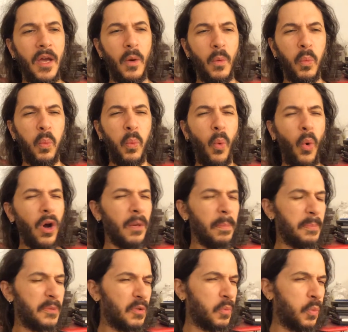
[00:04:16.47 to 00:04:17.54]

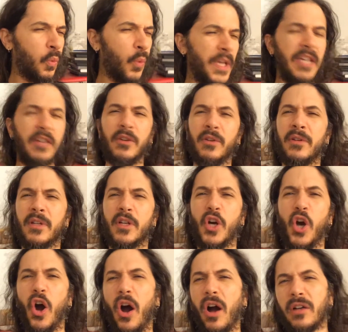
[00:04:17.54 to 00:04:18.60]
warped, weird,
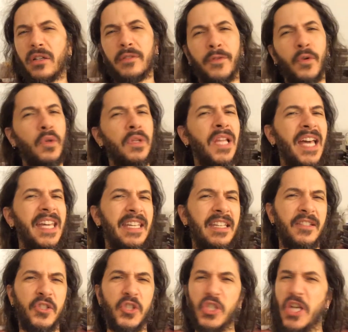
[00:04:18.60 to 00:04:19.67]

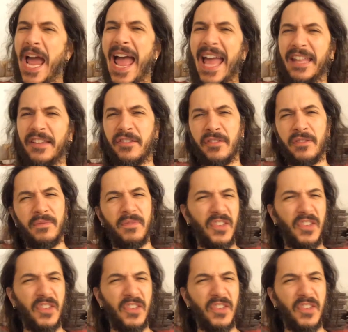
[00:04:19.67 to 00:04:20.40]
carnival-like jazz